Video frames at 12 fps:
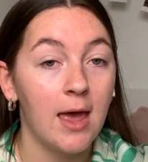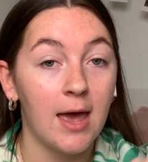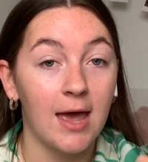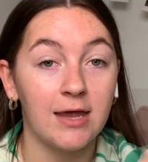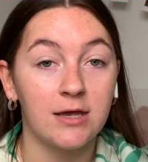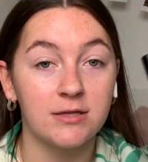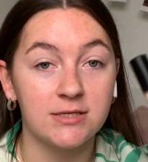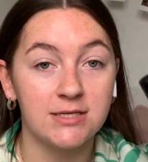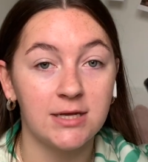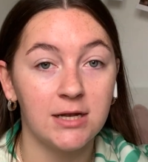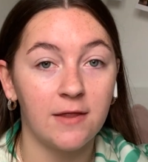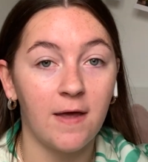a
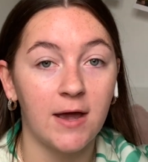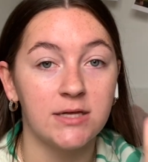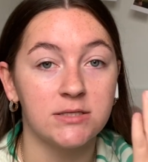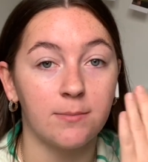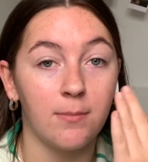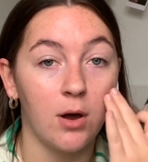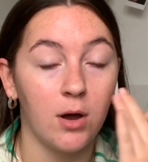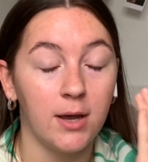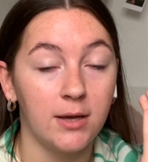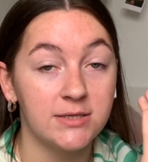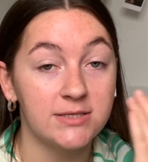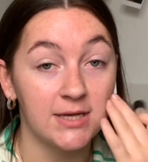concealer that is my
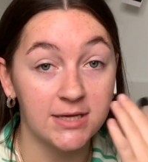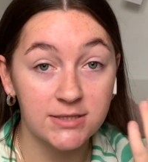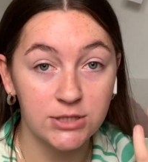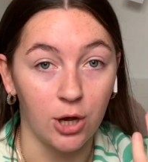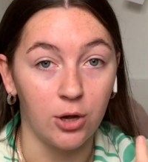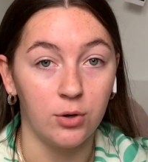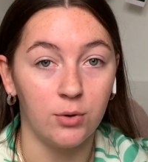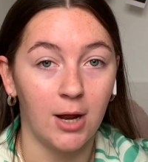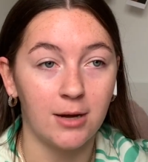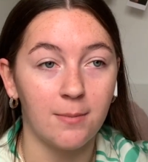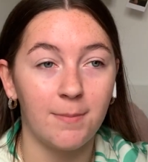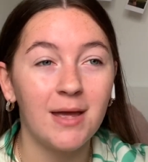skin tone and
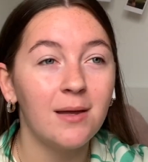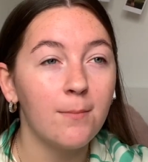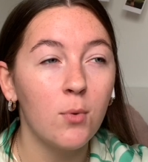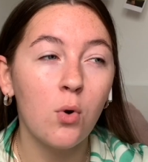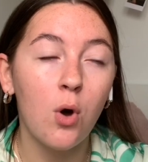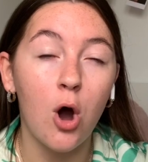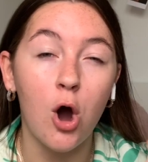a bit more